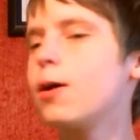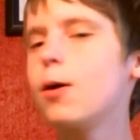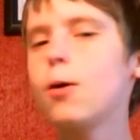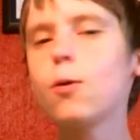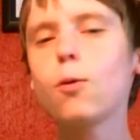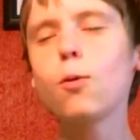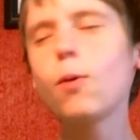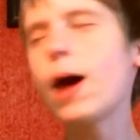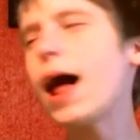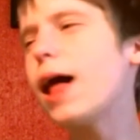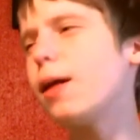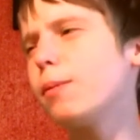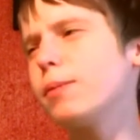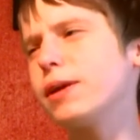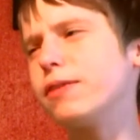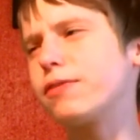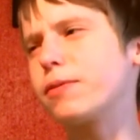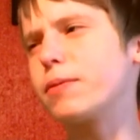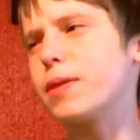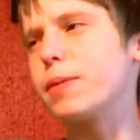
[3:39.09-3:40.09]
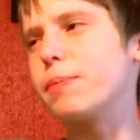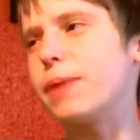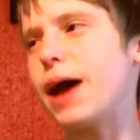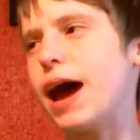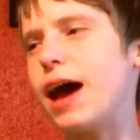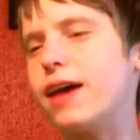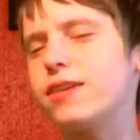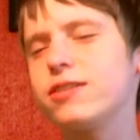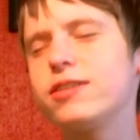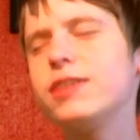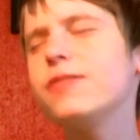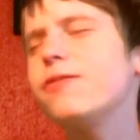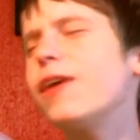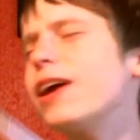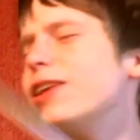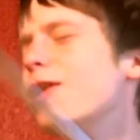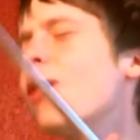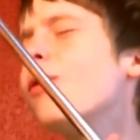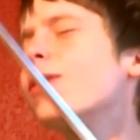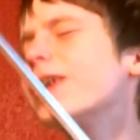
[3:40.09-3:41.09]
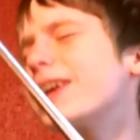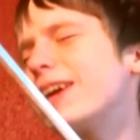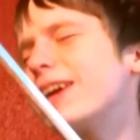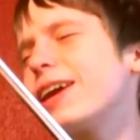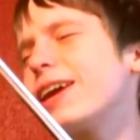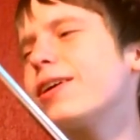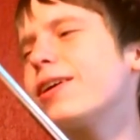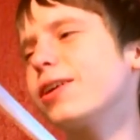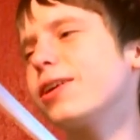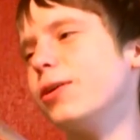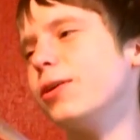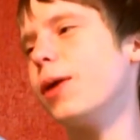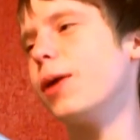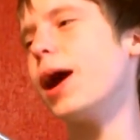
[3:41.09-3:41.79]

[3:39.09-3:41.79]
Well, me from the past, if I don't kill you,